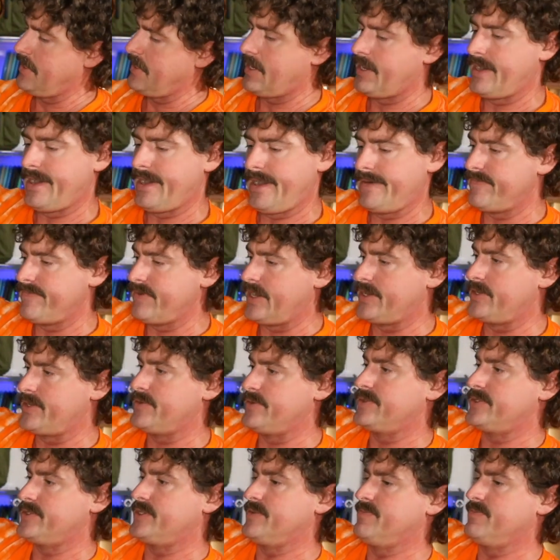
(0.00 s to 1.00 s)
I've not
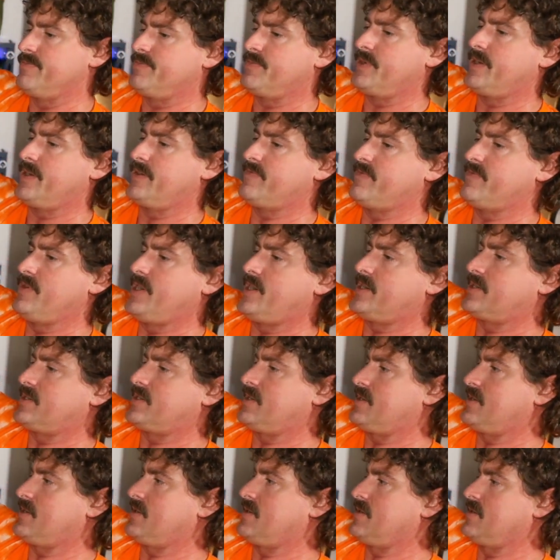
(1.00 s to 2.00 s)
used them. I've not
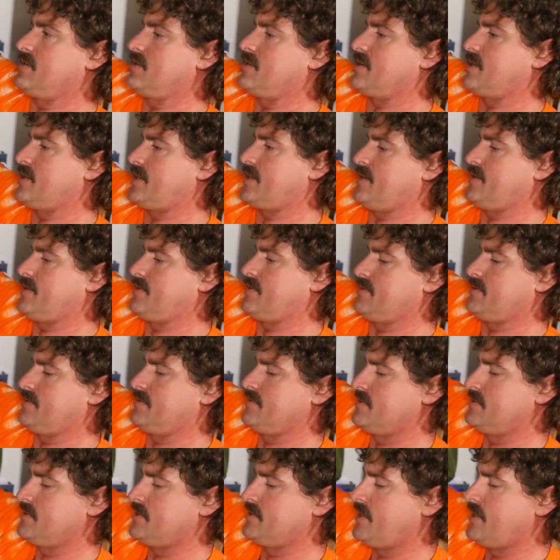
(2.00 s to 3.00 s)
gone out and
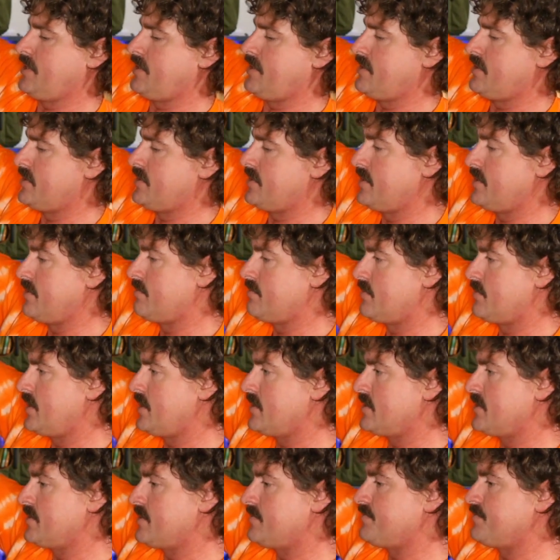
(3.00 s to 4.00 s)
carried an
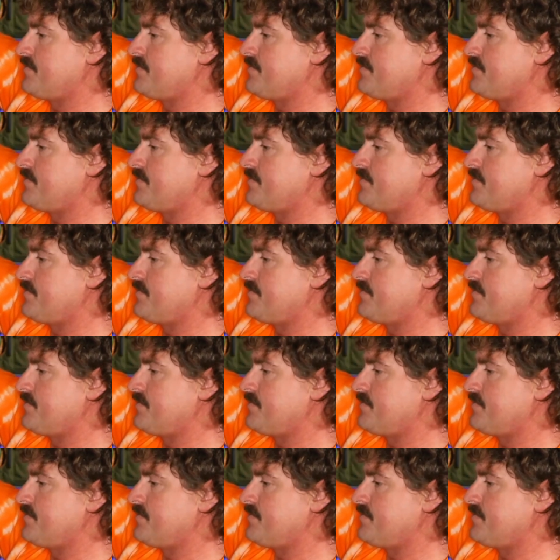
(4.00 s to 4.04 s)
umbrella.